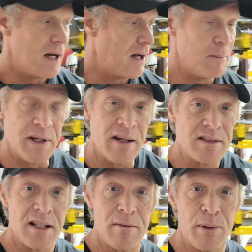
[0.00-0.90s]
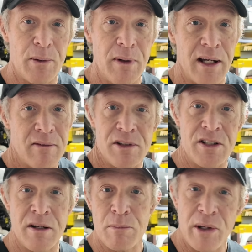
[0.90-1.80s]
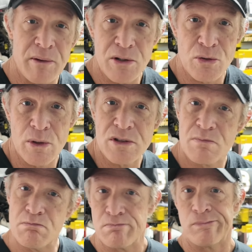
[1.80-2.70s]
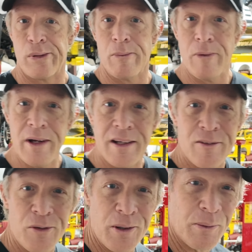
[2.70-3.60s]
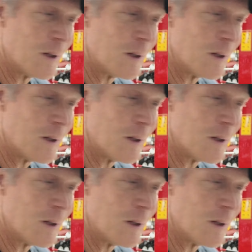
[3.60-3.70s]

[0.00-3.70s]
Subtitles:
But now it's time to put it away. When you're done playing with your toys, put them away. So here